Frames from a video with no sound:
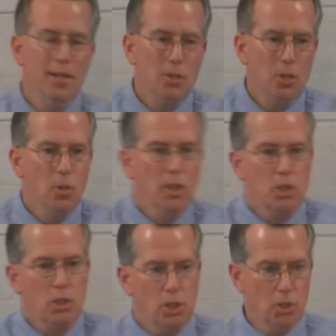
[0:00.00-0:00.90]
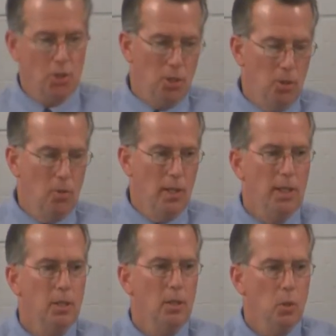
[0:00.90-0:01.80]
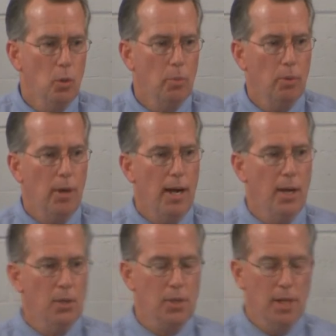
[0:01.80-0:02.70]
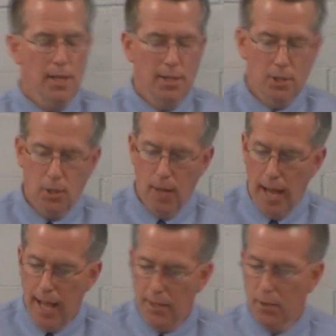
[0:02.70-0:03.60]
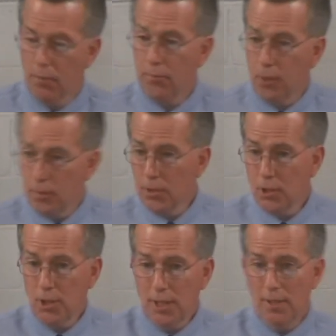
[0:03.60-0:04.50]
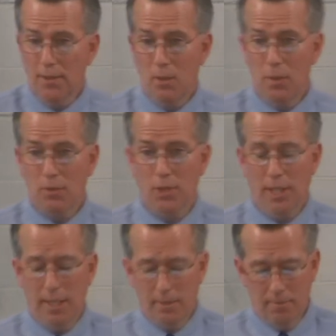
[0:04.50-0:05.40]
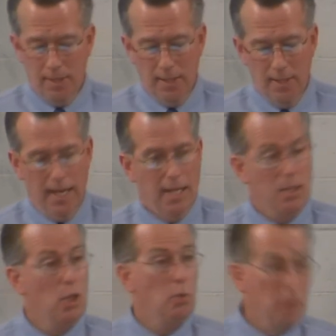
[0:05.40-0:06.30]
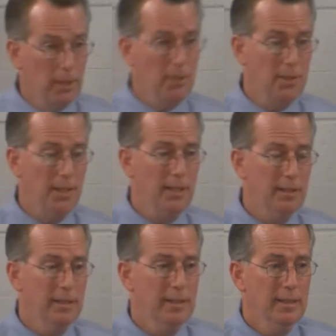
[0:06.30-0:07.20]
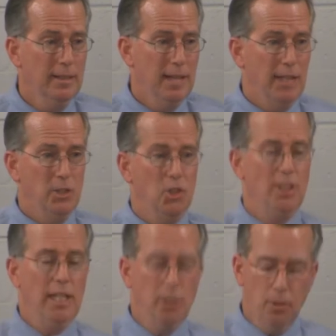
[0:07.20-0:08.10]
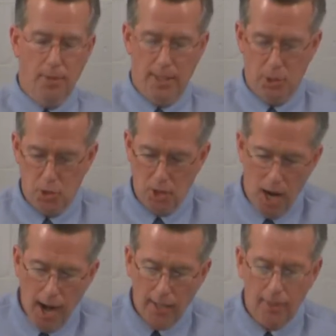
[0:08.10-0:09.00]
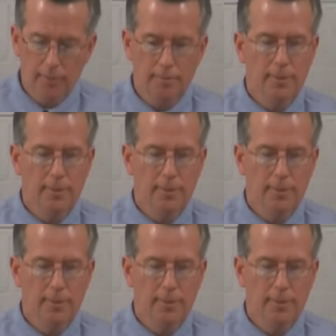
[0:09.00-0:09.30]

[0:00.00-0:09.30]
to assist you in your prayers to add the fervency that we've seen and the humility, that zeal, that desire,